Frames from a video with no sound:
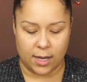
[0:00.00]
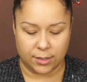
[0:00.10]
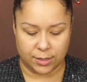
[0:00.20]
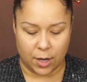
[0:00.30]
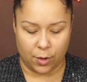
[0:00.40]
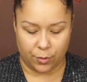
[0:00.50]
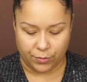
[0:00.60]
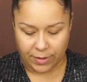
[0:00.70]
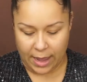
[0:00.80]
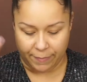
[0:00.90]

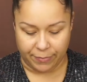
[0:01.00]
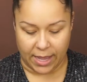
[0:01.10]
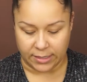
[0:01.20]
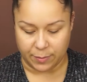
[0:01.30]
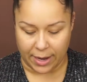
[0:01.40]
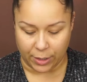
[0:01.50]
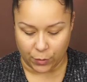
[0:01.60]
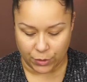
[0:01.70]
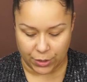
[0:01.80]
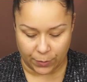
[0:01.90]
So yeah, that's my
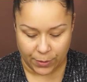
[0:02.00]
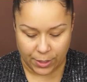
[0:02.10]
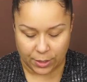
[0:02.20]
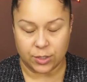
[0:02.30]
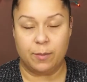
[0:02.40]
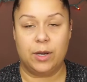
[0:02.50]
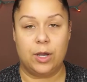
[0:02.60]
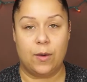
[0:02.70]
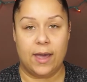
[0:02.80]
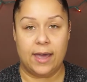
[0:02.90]
go-to. So I'm gonna
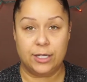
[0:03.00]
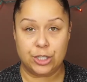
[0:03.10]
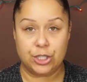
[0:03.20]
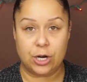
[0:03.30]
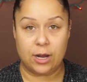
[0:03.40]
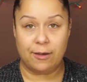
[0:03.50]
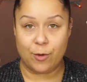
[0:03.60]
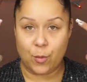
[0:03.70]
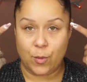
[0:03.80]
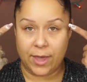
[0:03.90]
go ahead and start
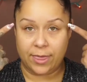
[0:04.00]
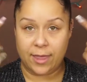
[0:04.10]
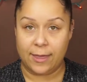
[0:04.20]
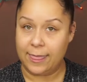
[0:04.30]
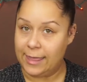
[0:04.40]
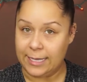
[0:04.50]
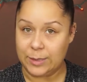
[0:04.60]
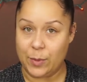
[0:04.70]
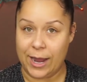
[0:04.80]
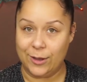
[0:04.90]
off with
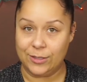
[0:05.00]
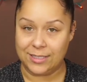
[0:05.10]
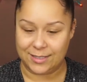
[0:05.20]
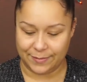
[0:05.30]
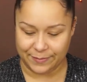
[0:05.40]
these brows.